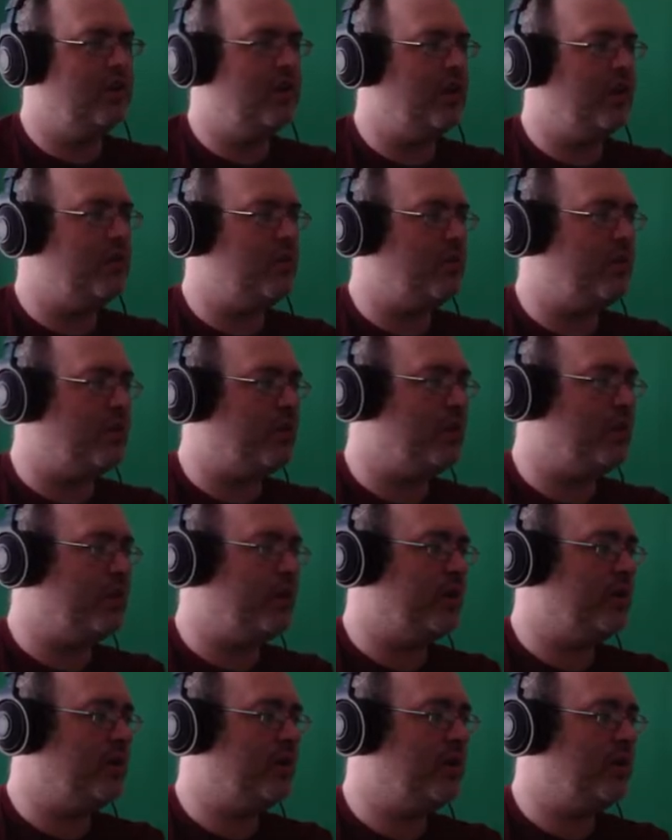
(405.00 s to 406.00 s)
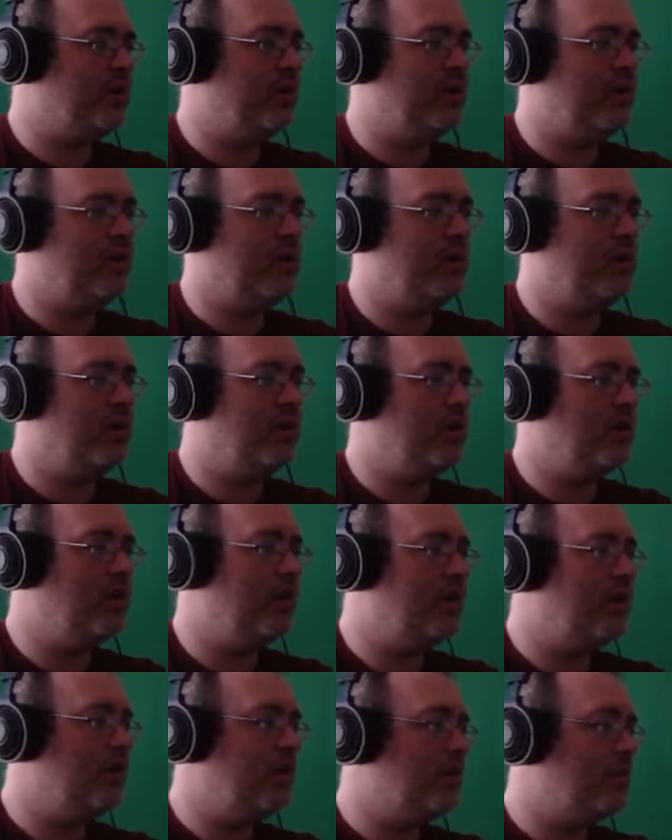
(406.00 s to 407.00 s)
Now where are we going?
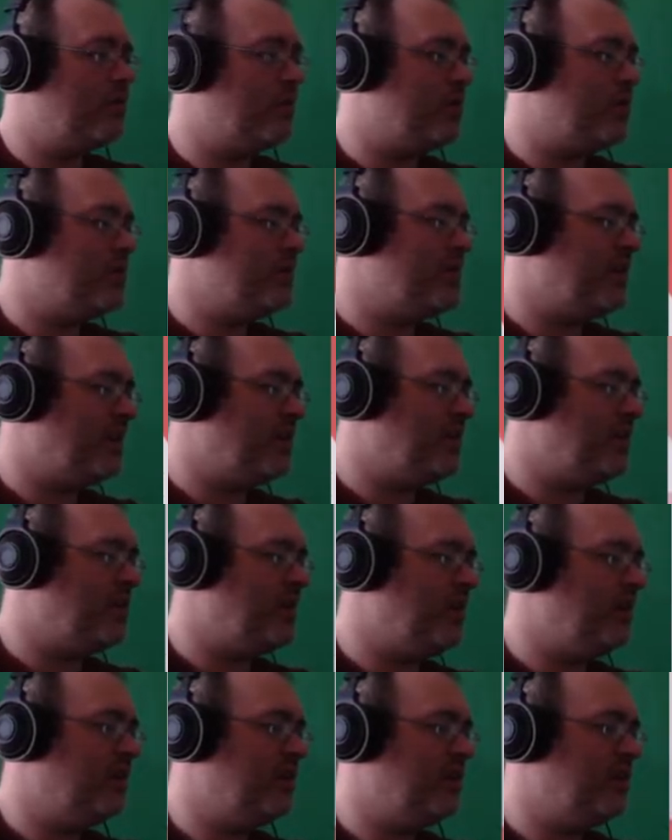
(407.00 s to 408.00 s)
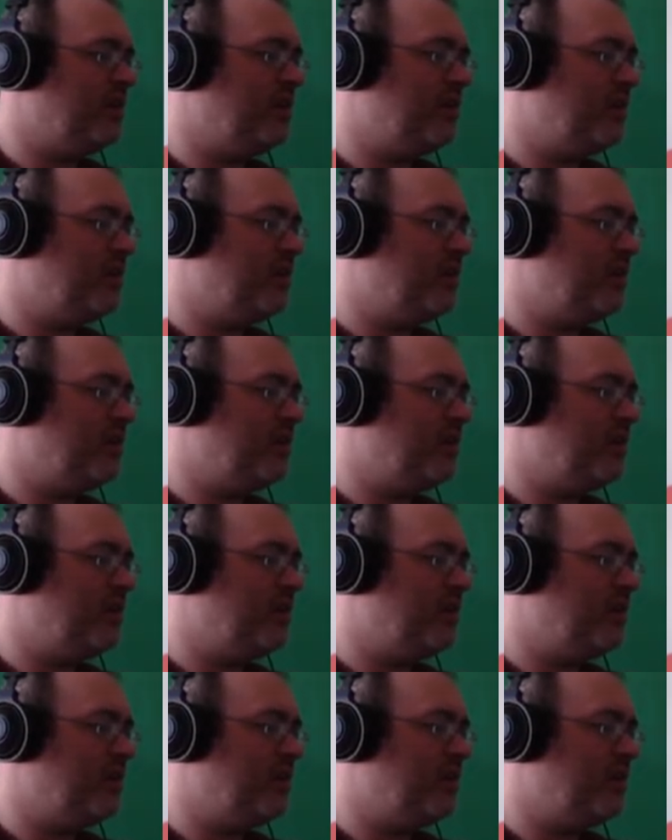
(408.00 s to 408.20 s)
We're going down here.